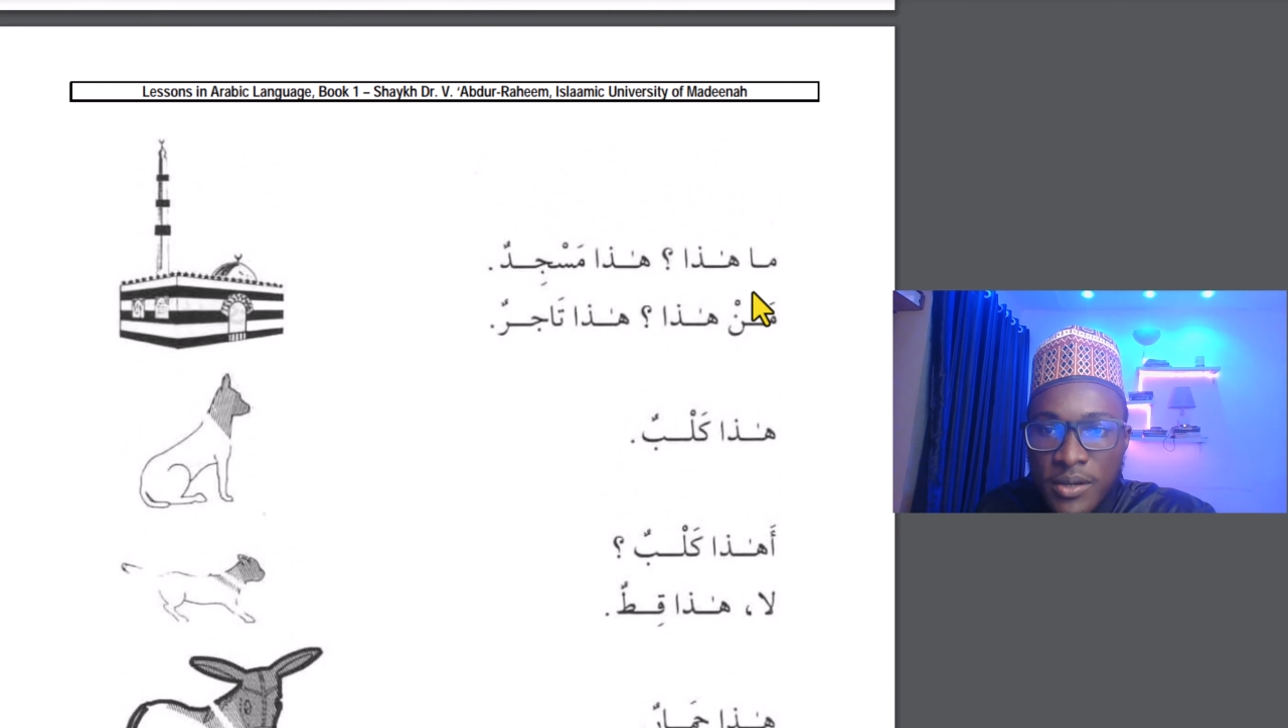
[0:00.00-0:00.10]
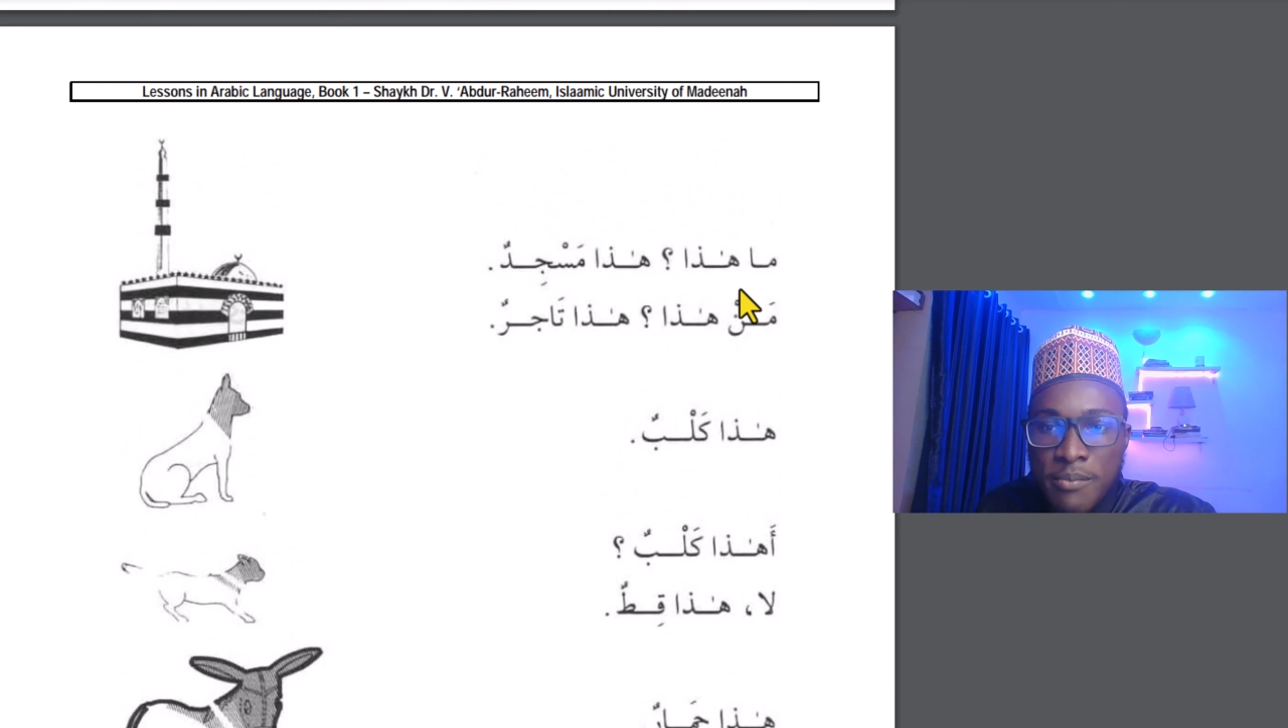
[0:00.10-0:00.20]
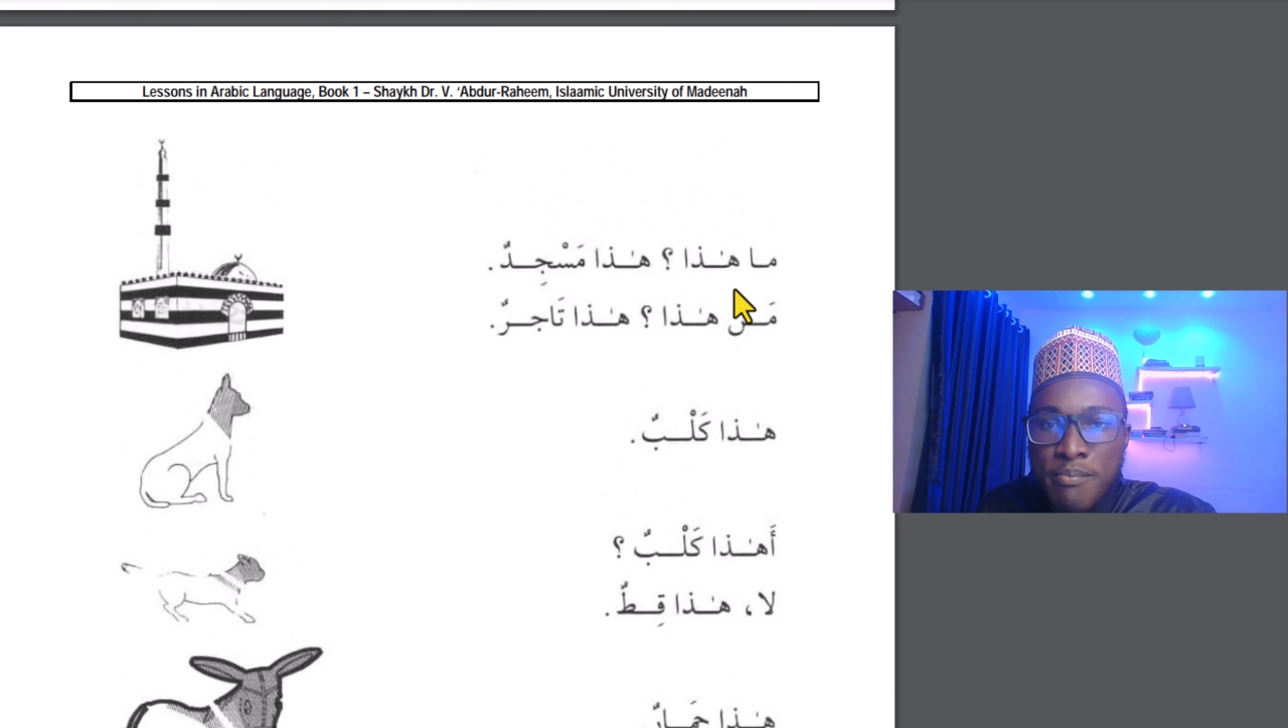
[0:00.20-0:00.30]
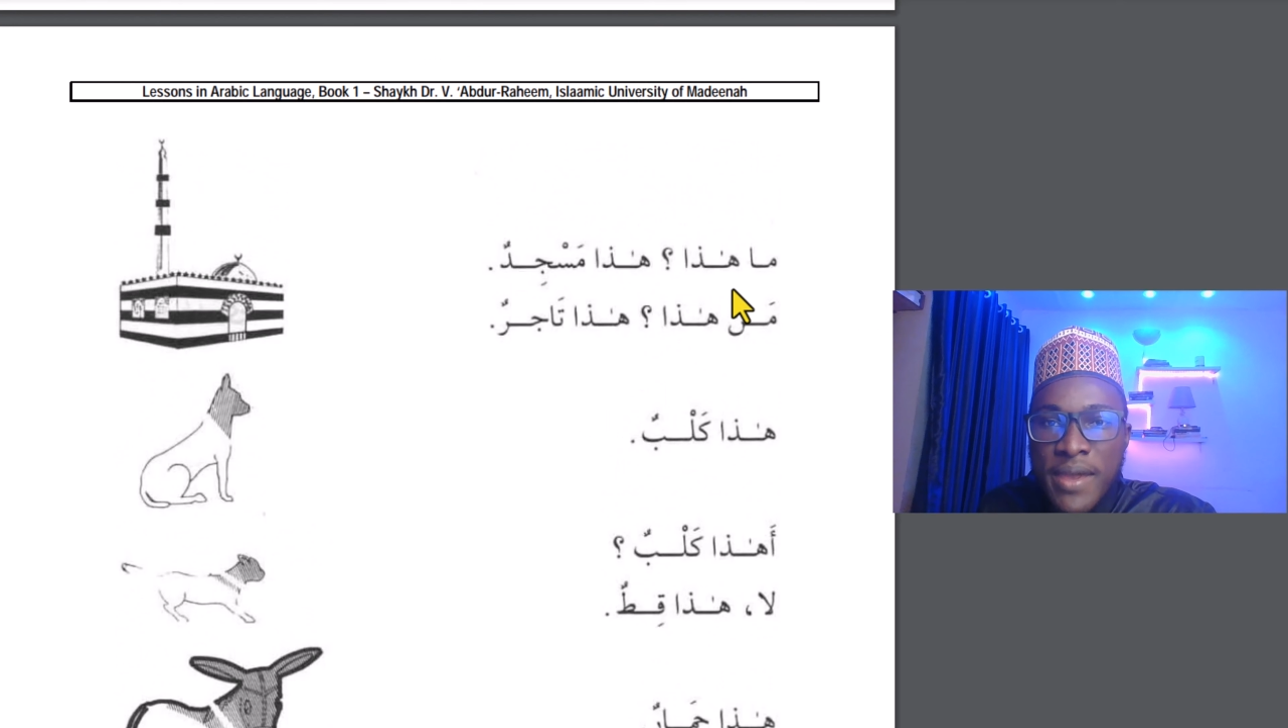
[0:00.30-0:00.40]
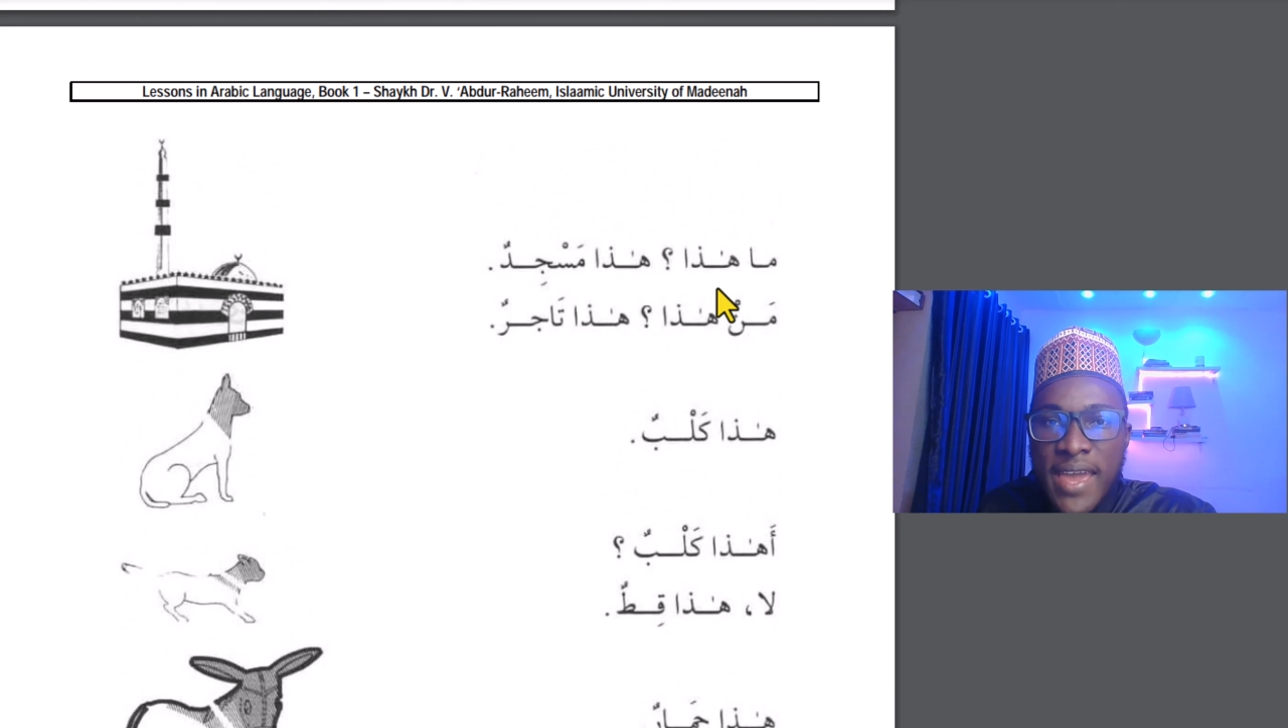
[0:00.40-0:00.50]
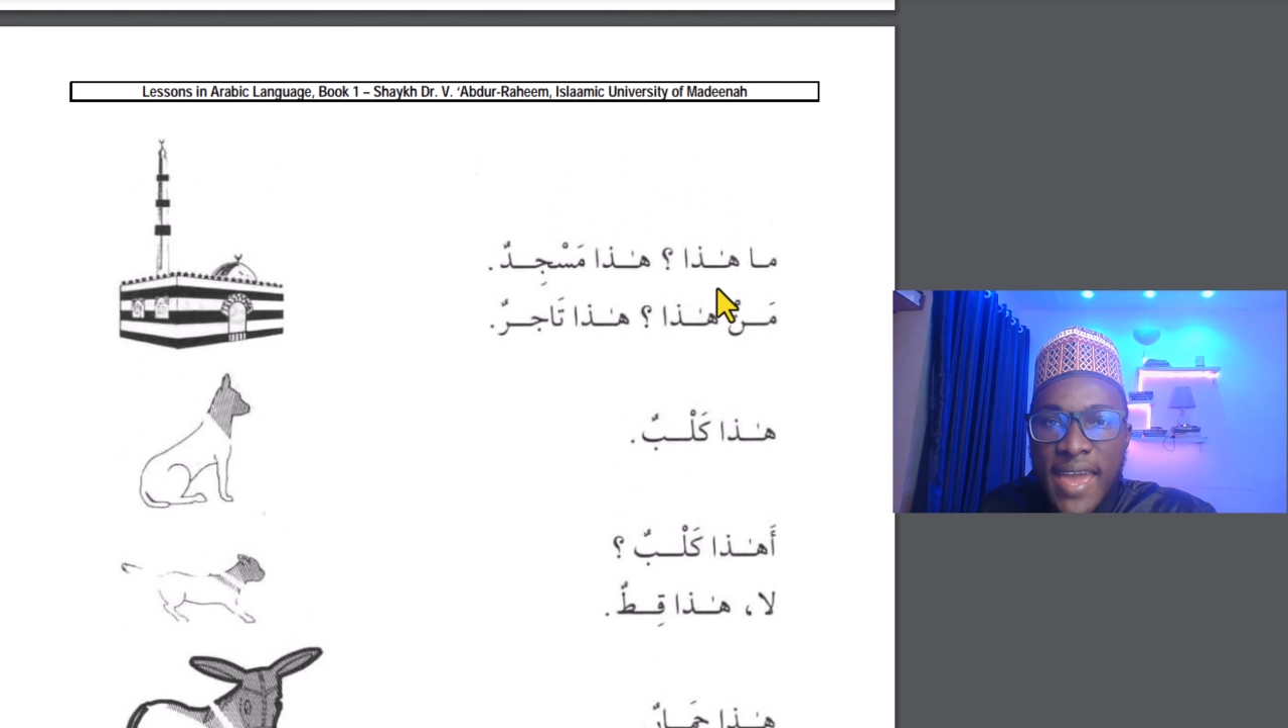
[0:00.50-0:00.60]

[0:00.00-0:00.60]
Ma